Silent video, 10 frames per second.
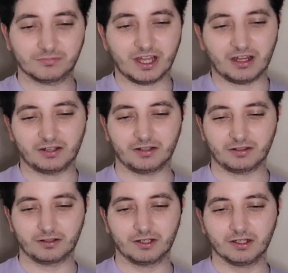
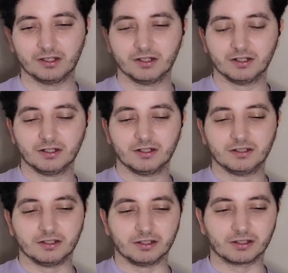And
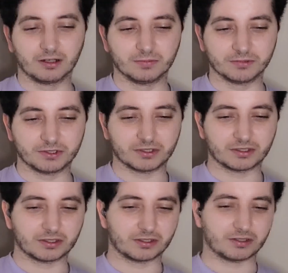here
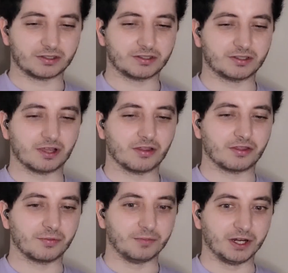comes
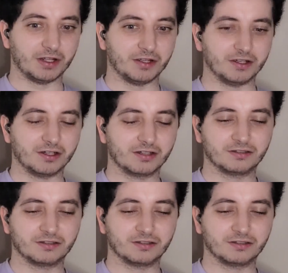the money.